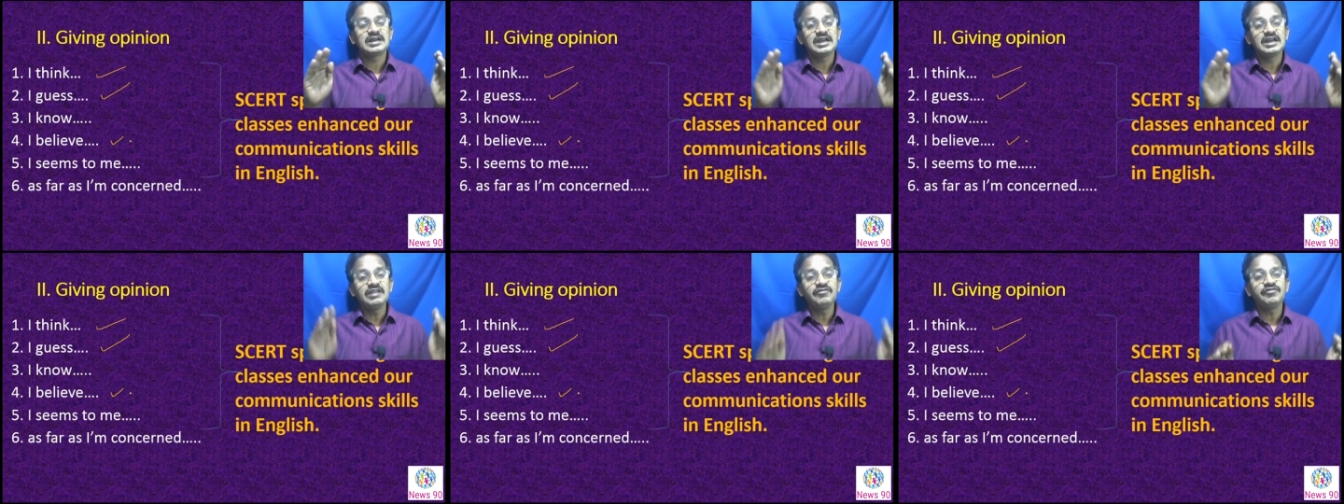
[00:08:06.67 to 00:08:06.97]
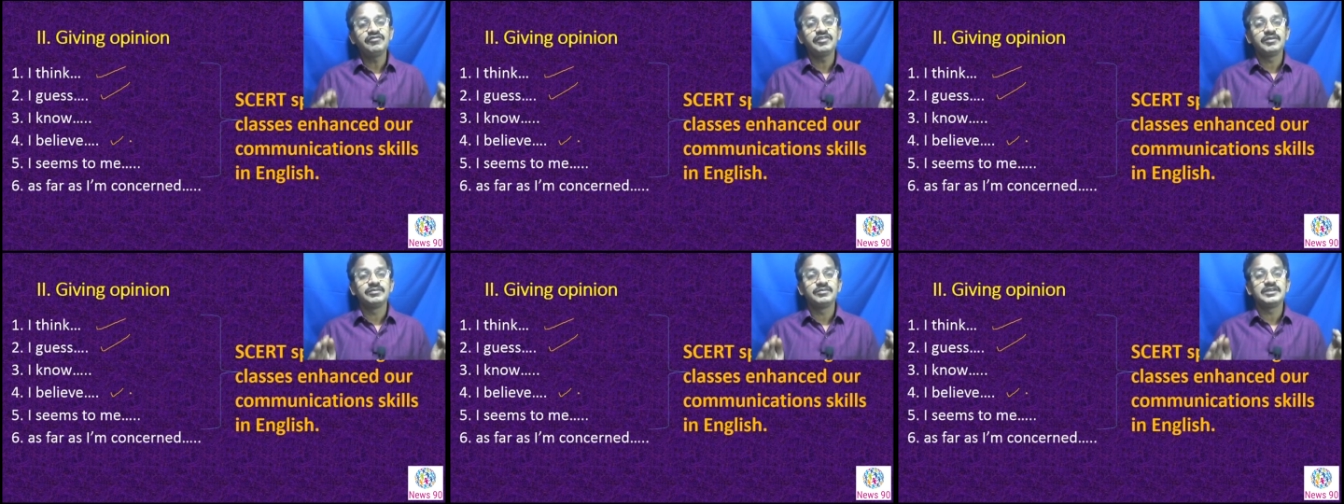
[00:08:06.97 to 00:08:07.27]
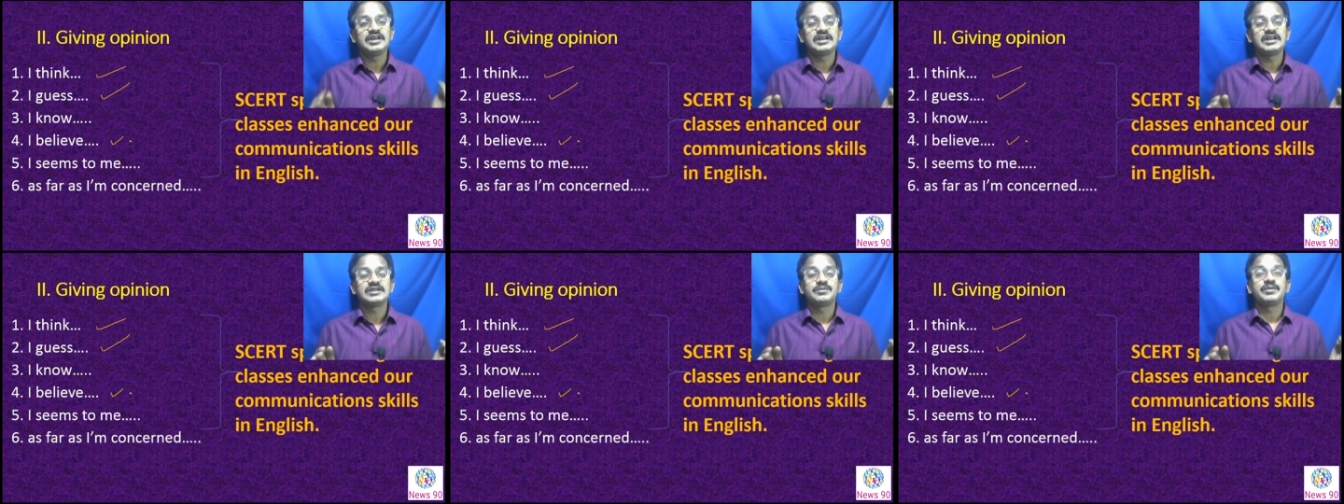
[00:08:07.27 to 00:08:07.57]

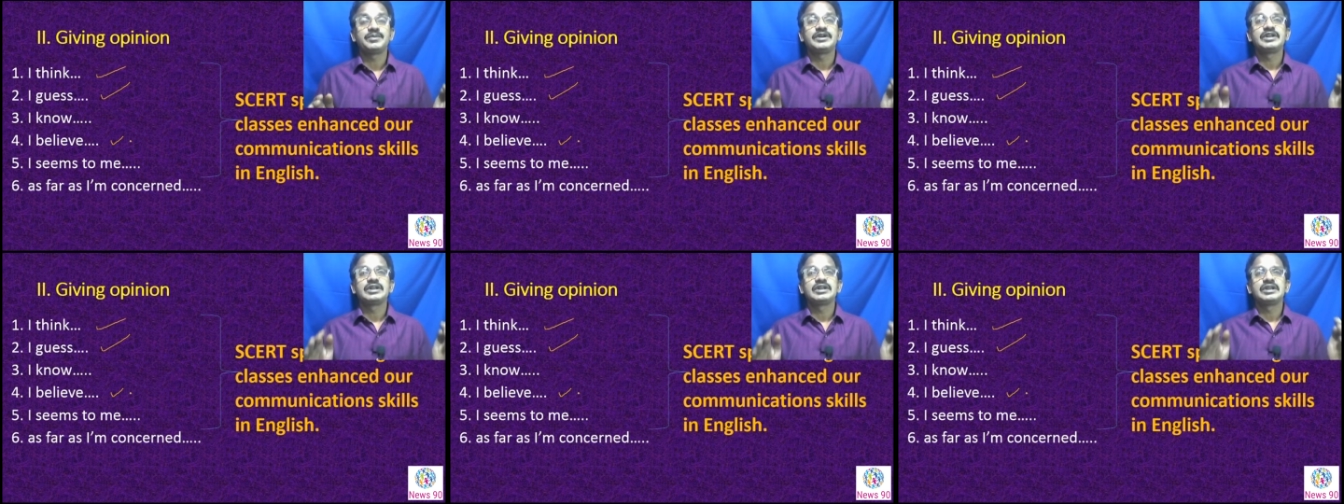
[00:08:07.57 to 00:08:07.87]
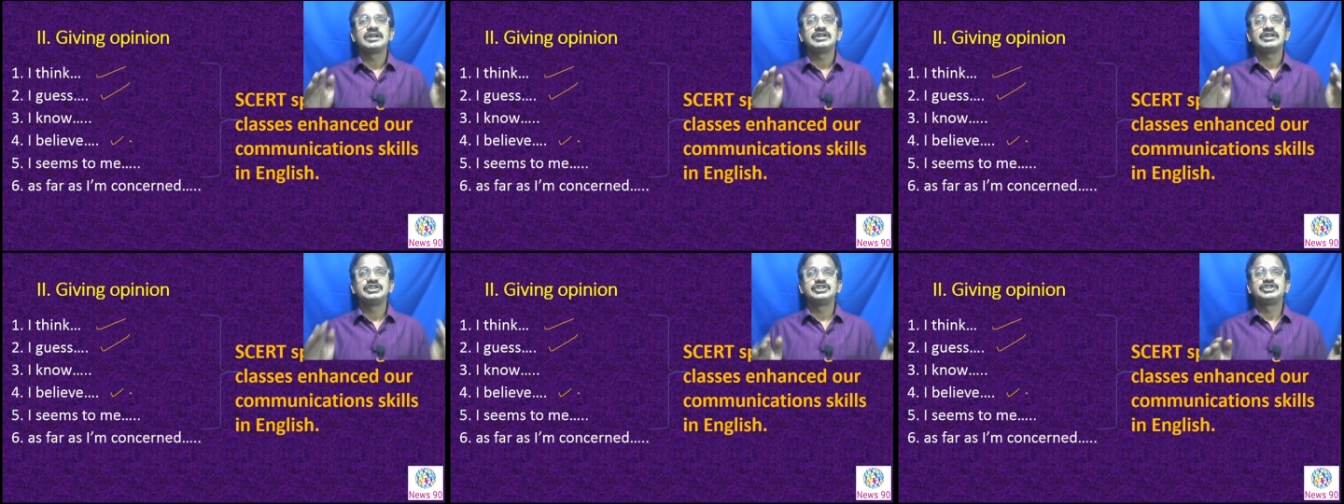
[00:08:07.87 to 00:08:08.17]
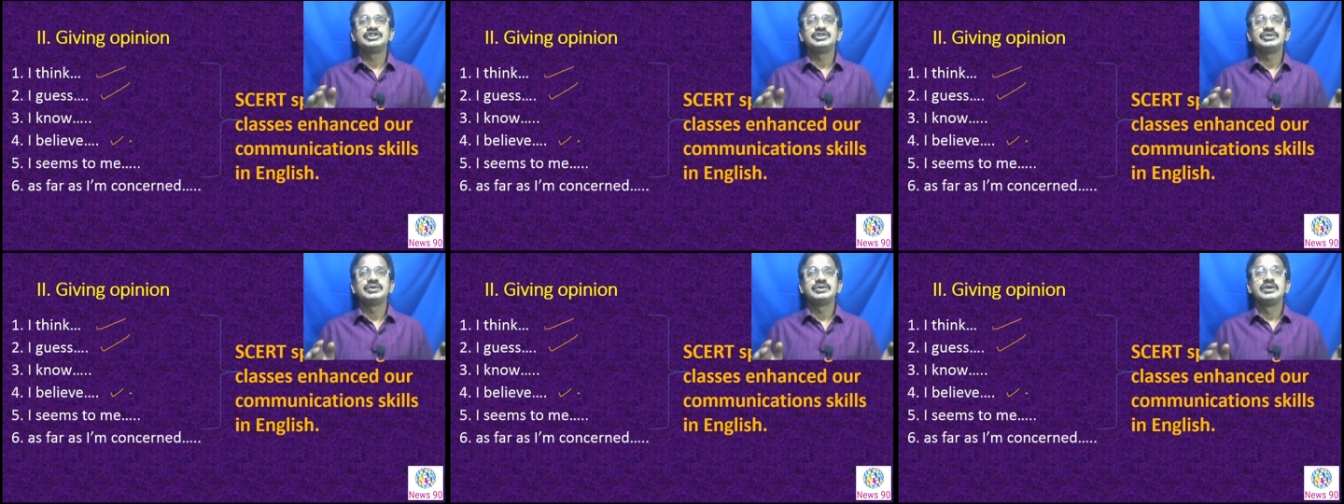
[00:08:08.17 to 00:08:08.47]
confirm that particular
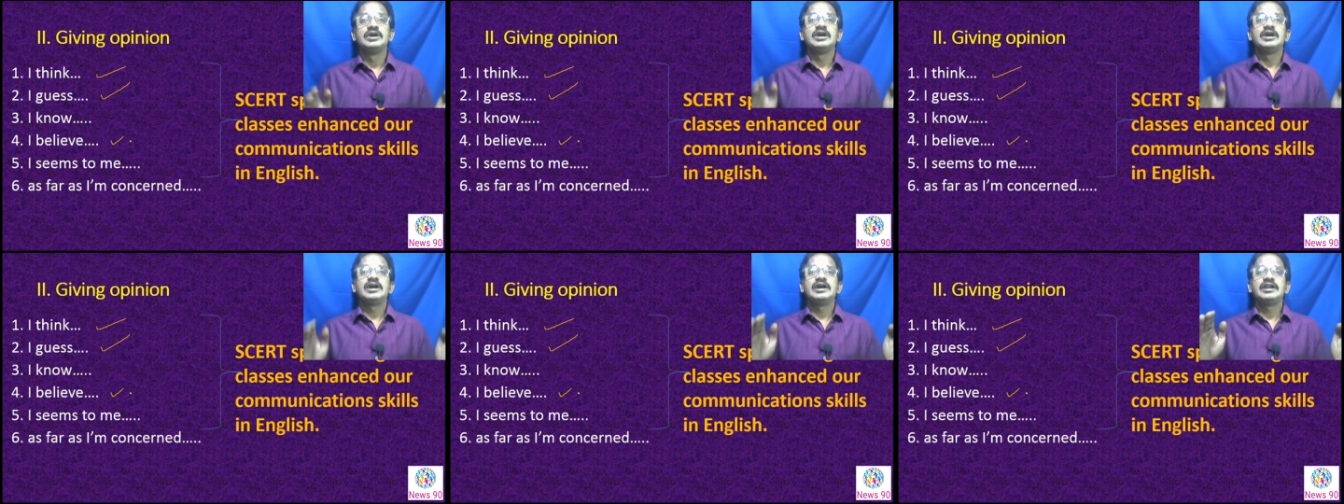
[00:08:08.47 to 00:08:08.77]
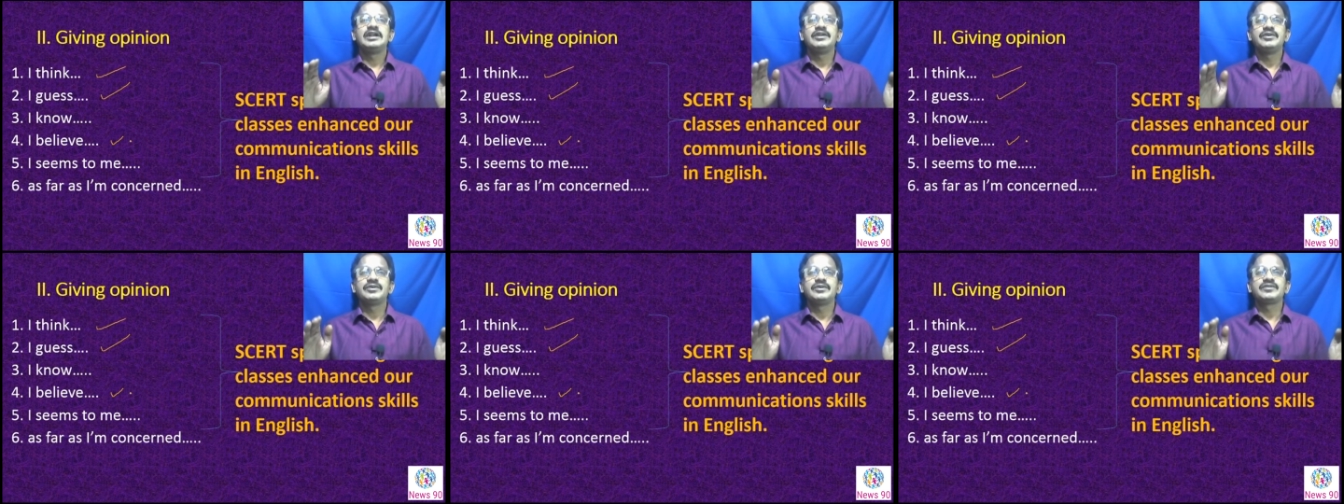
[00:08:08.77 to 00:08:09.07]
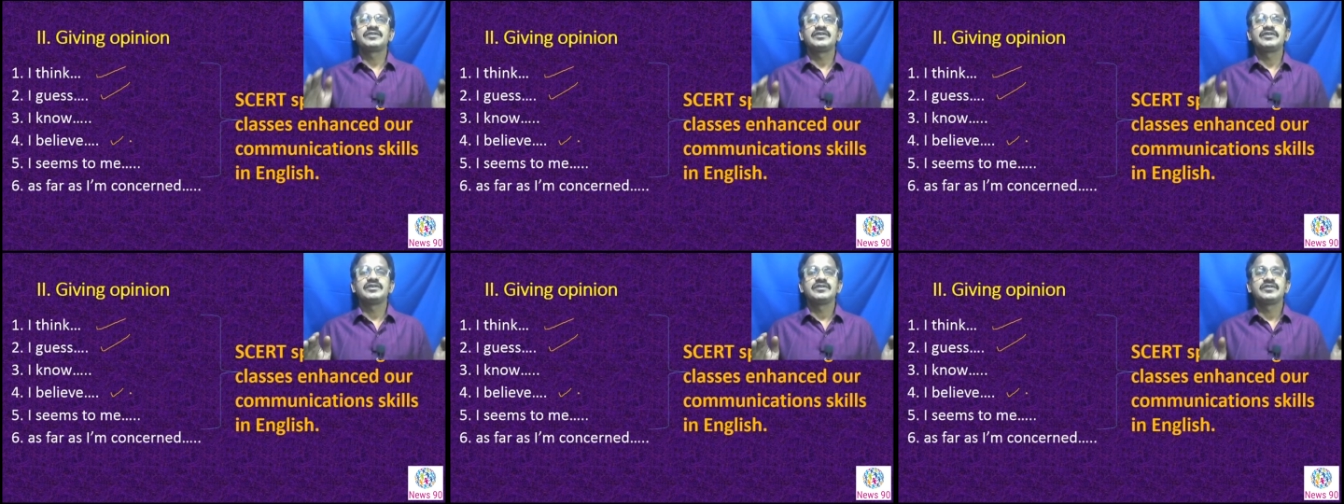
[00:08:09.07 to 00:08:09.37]
issue and
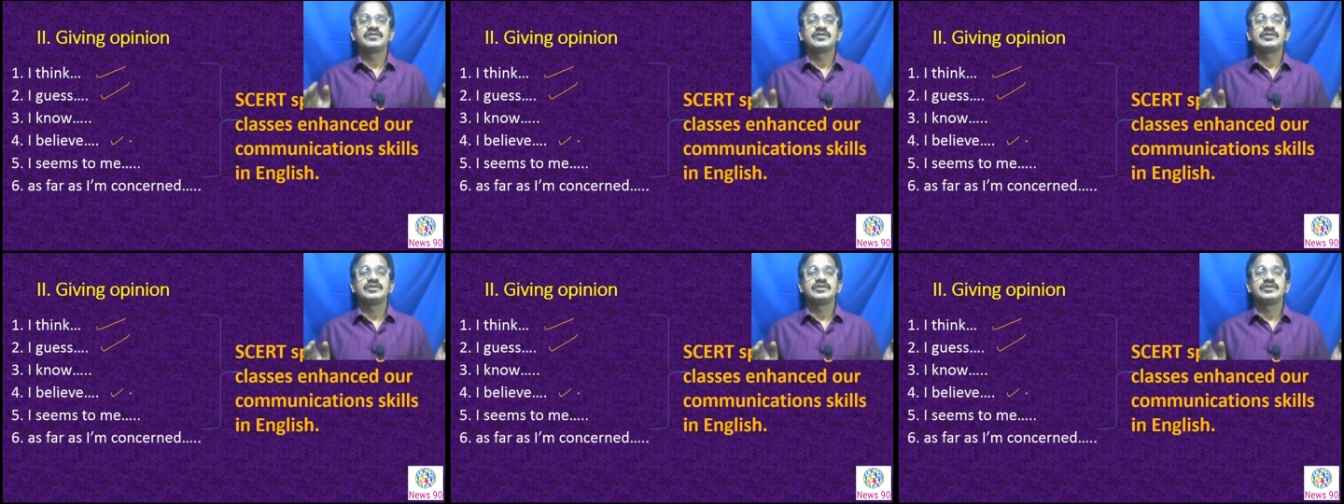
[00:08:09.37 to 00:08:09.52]
you so,